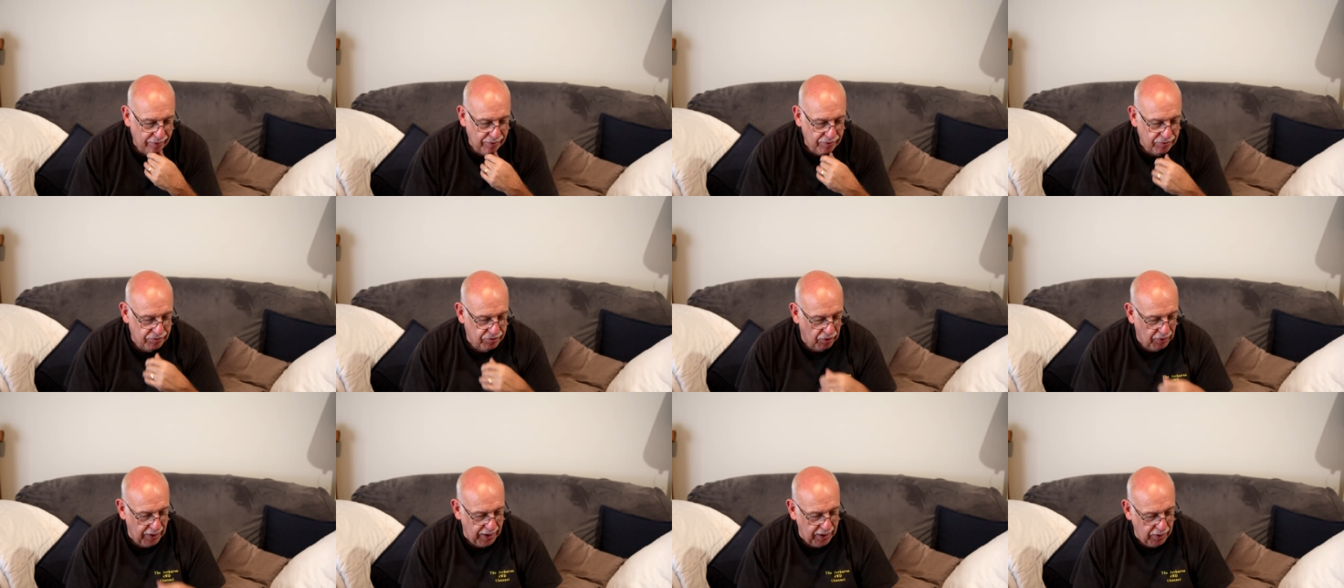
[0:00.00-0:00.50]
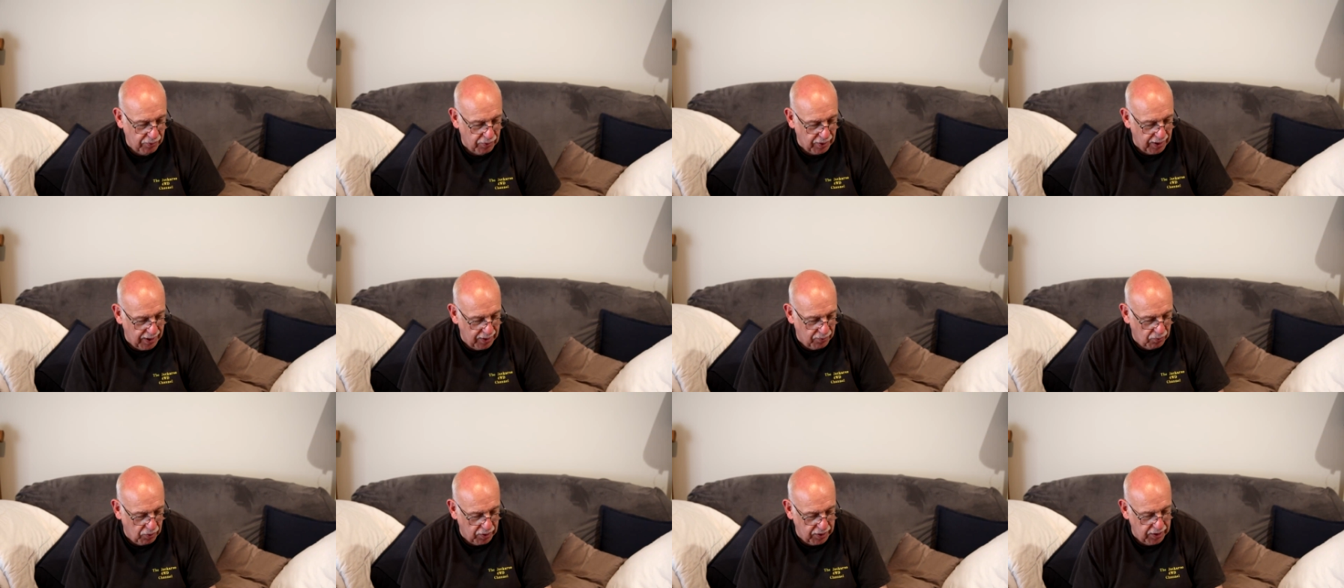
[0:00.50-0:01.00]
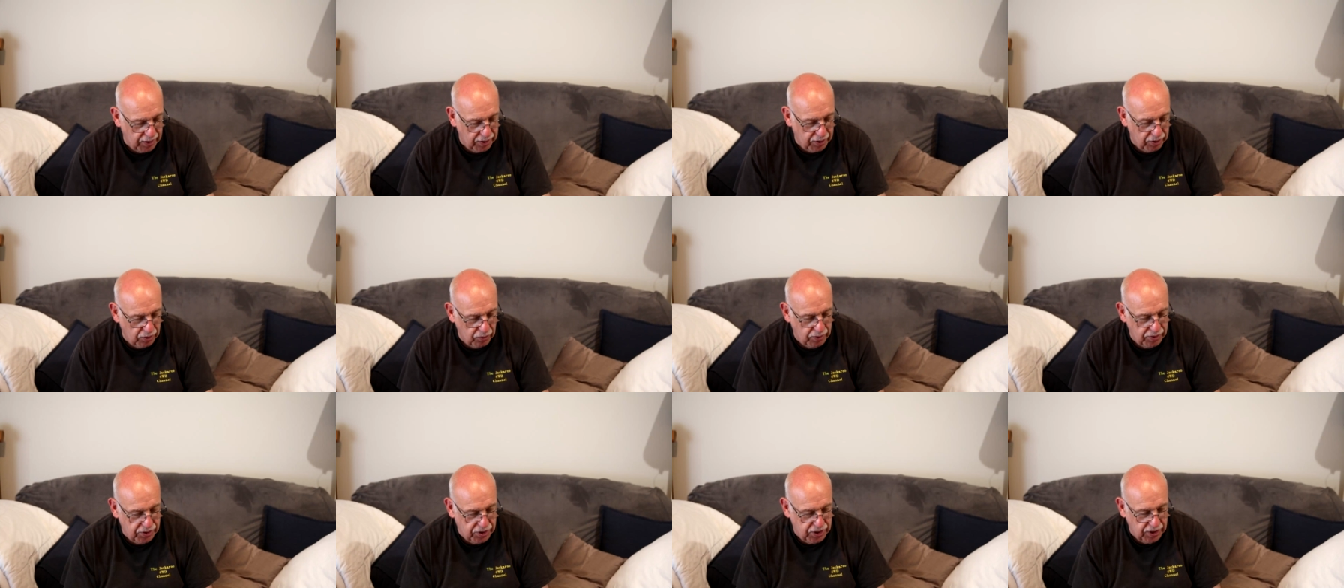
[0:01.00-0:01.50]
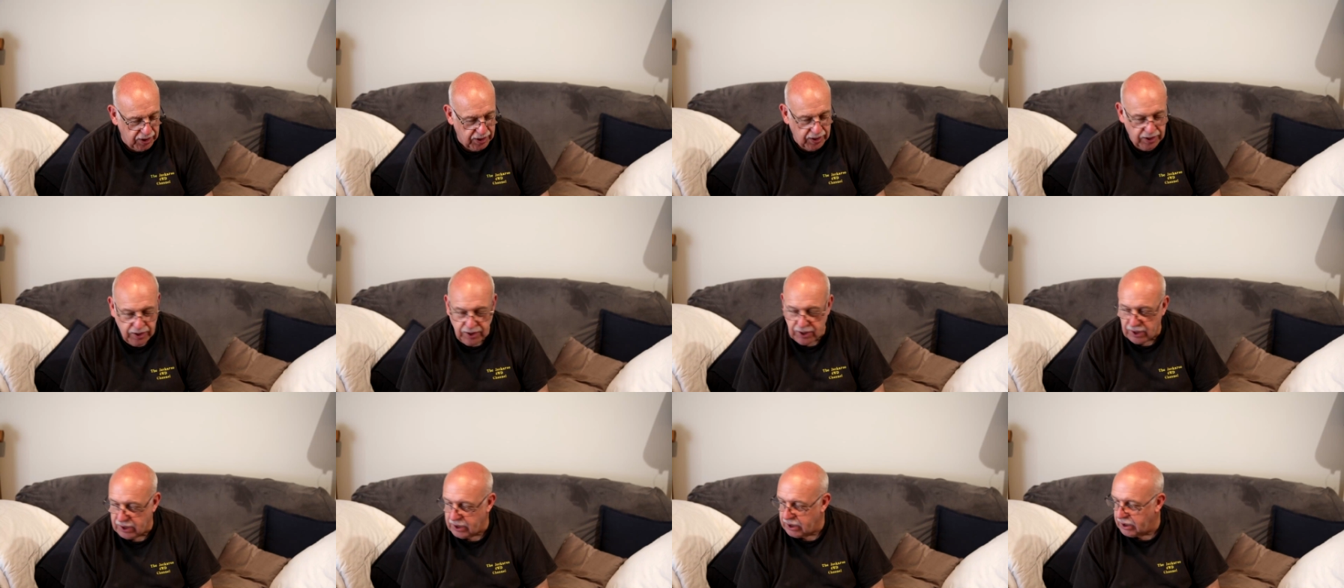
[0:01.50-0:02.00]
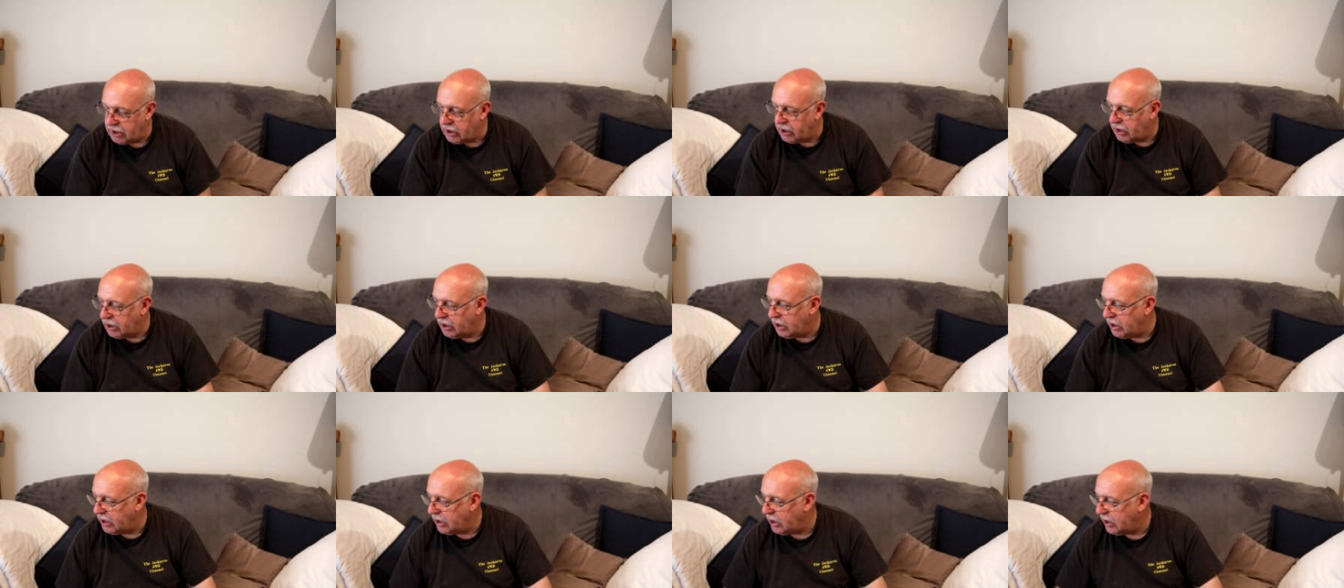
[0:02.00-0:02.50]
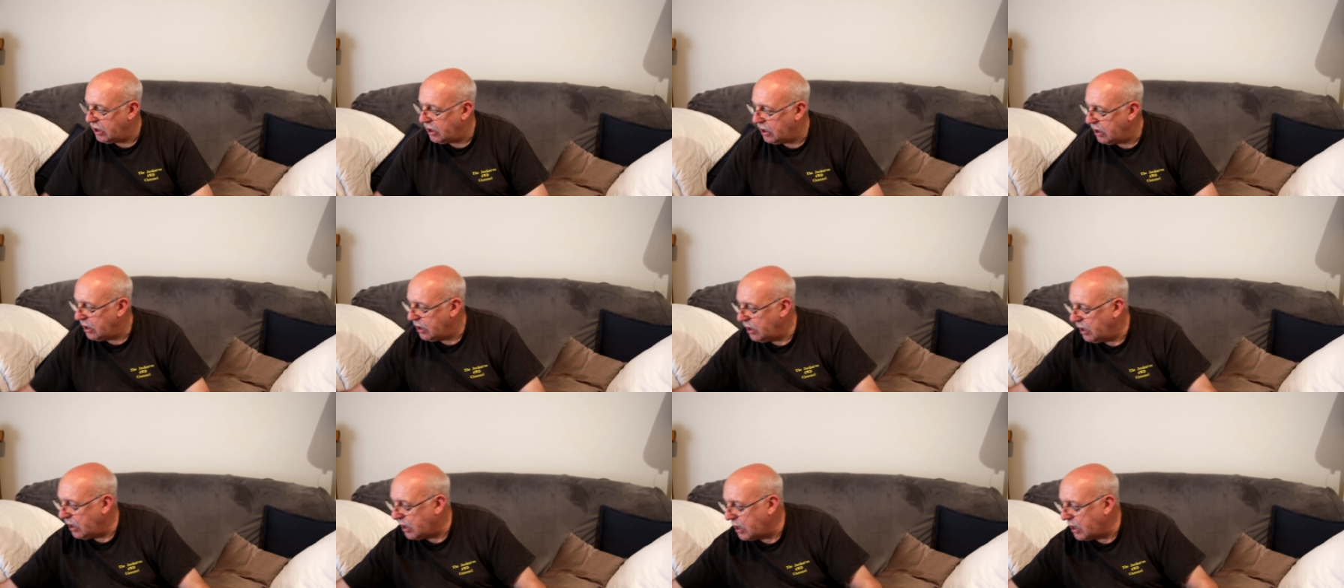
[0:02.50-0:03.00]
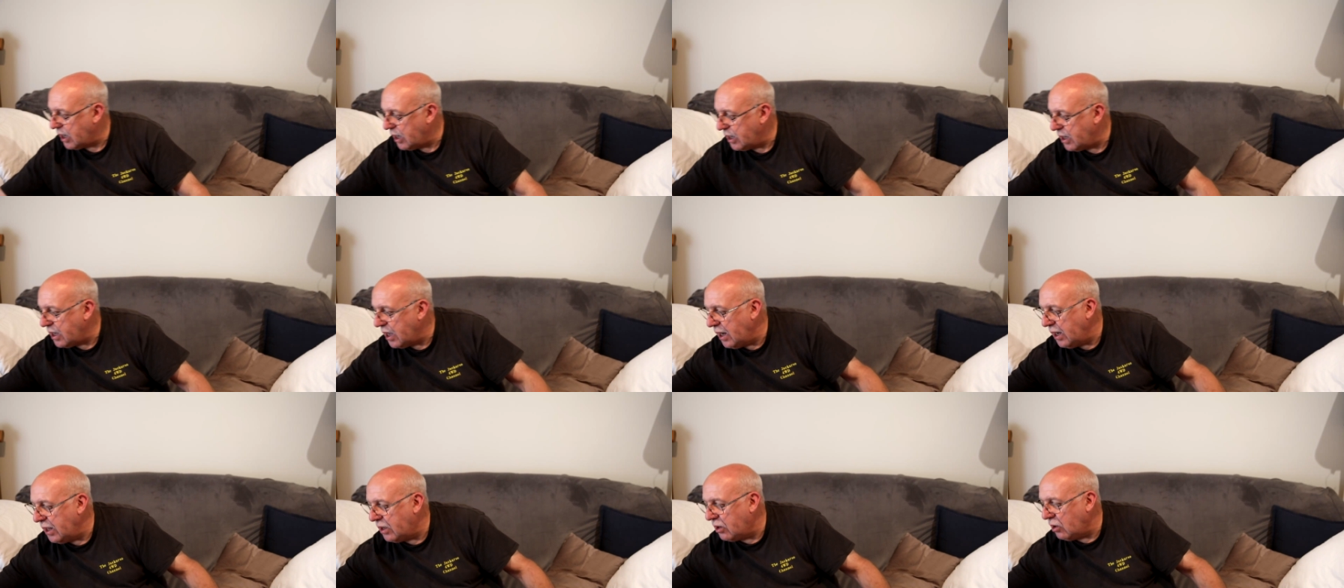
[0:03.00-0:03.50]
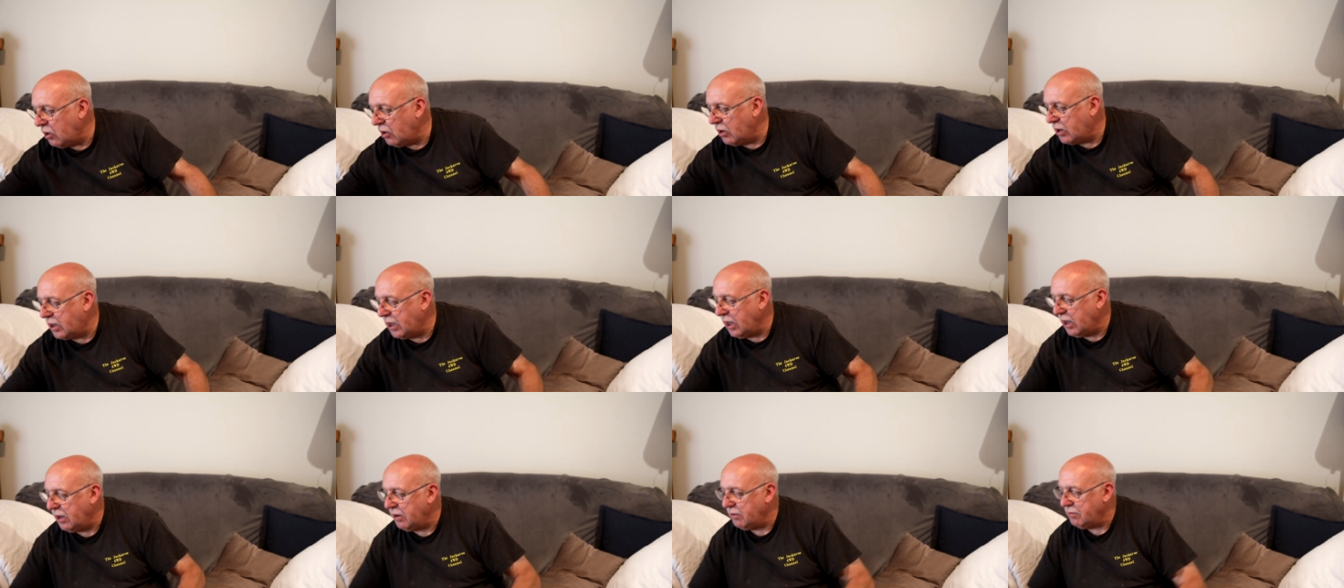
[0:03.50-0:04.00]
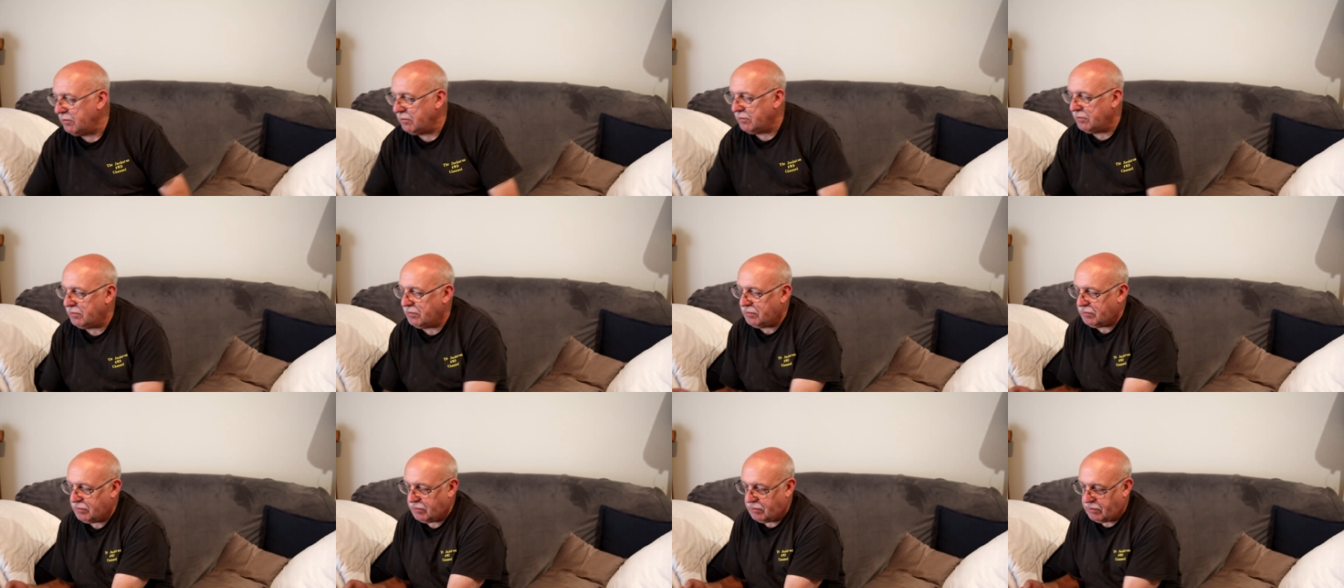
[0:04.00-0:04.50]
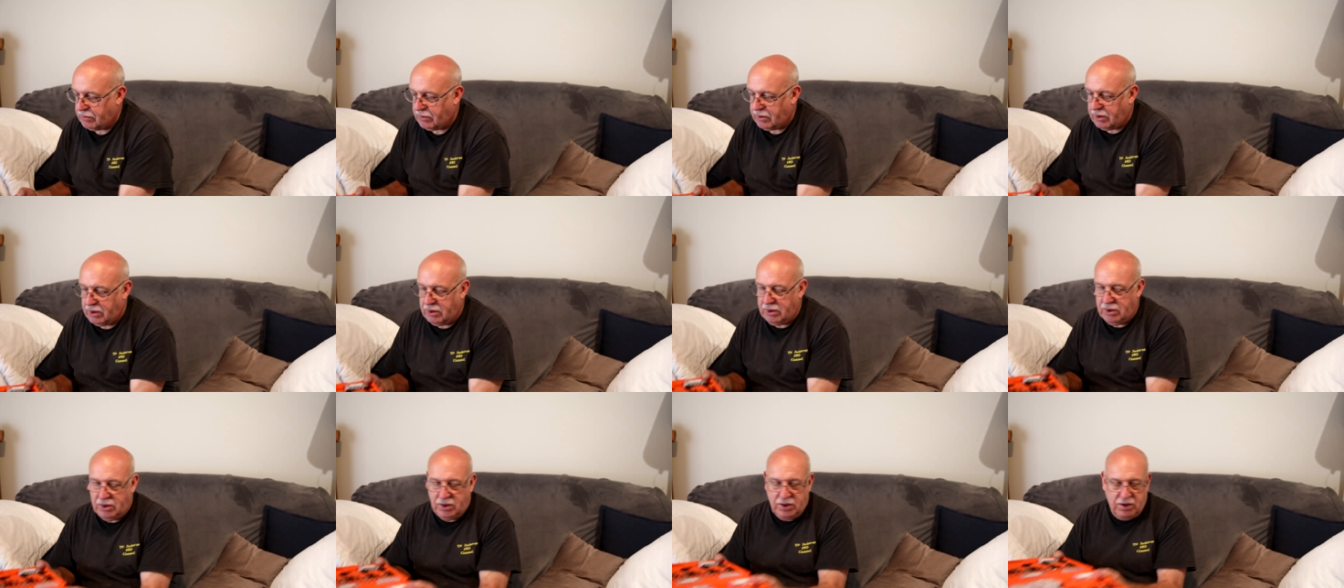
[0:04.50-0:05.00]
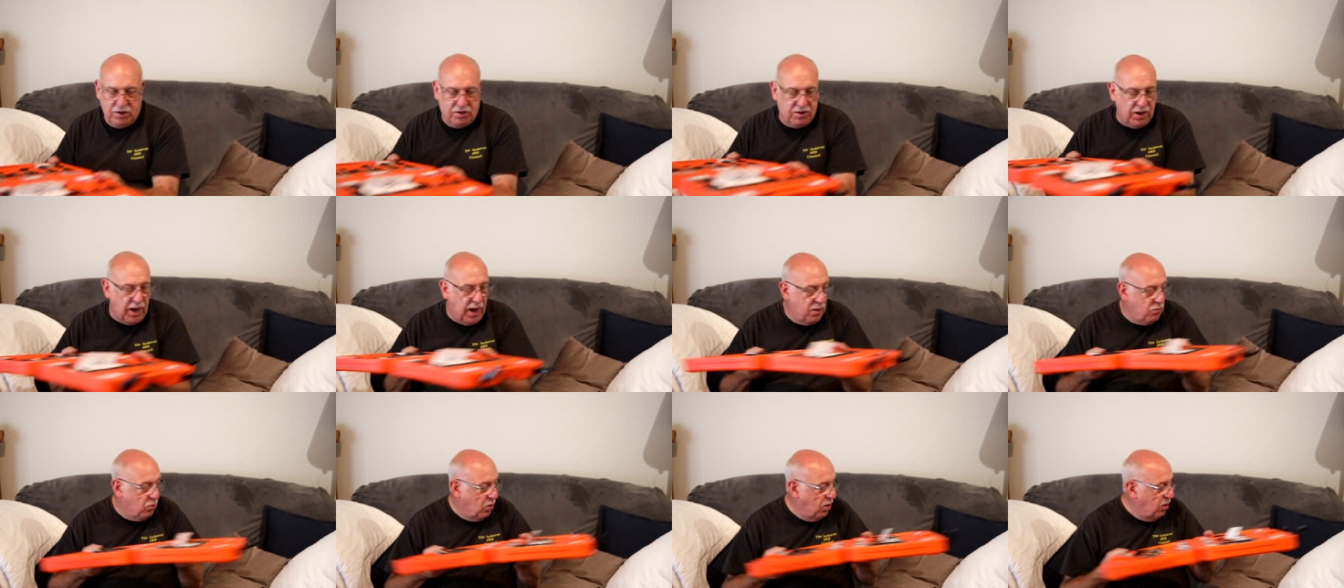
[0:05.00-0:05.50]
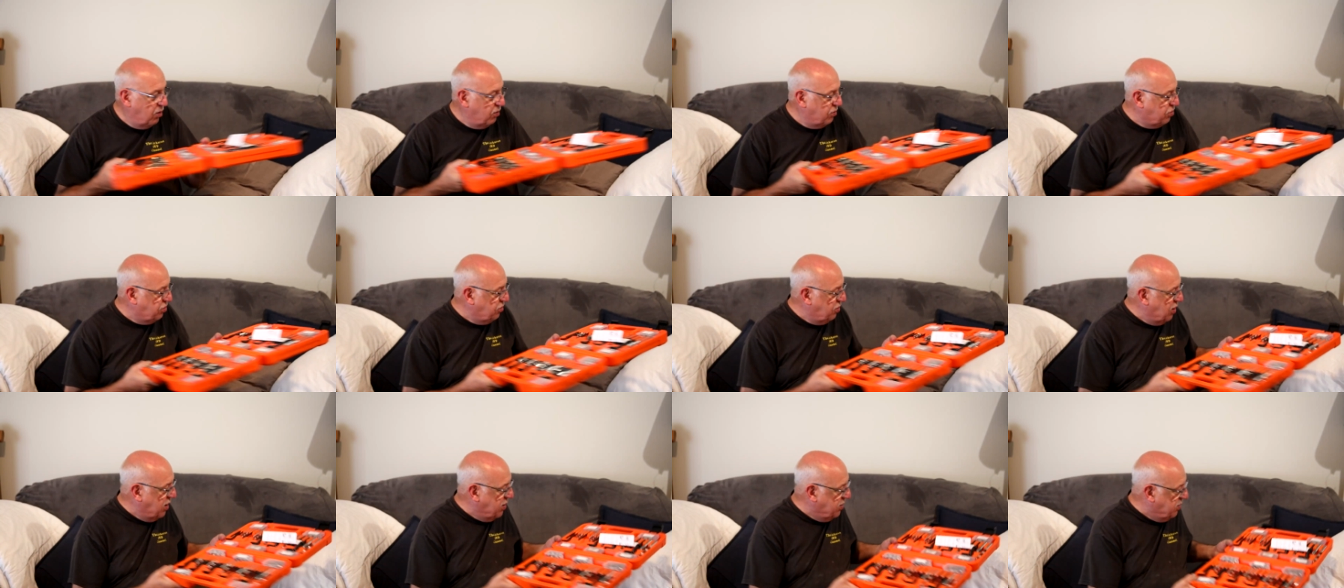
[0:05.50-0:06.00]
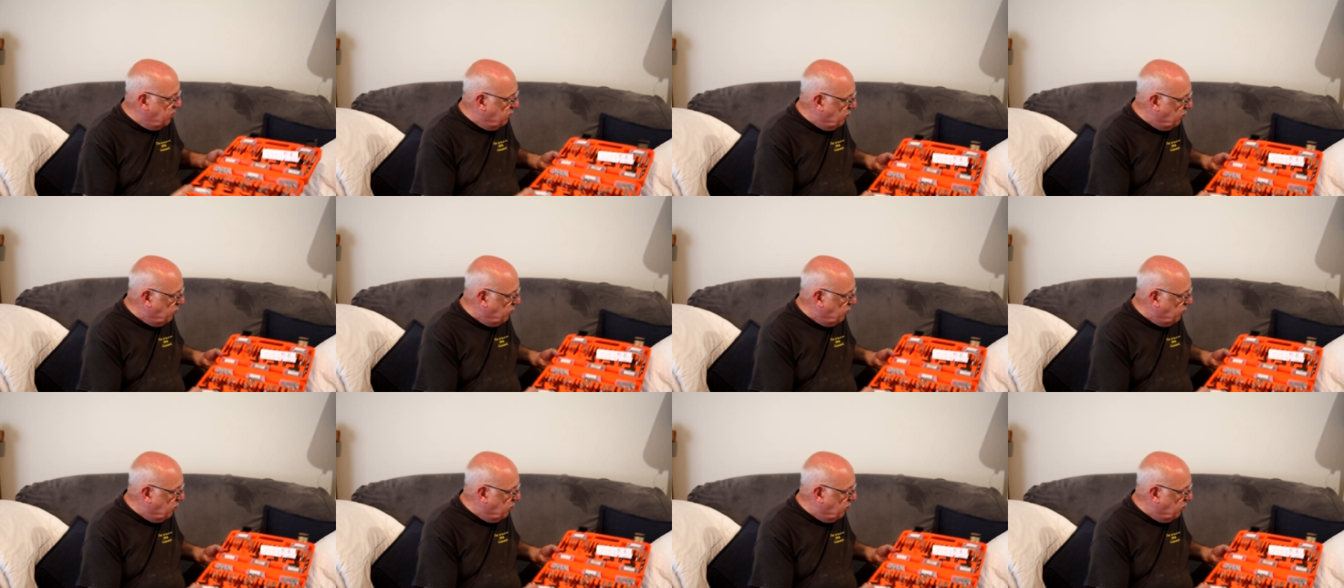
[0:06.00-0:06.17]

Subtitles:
So anyway, what you do is you get your helicoil kit. You decide what thread you're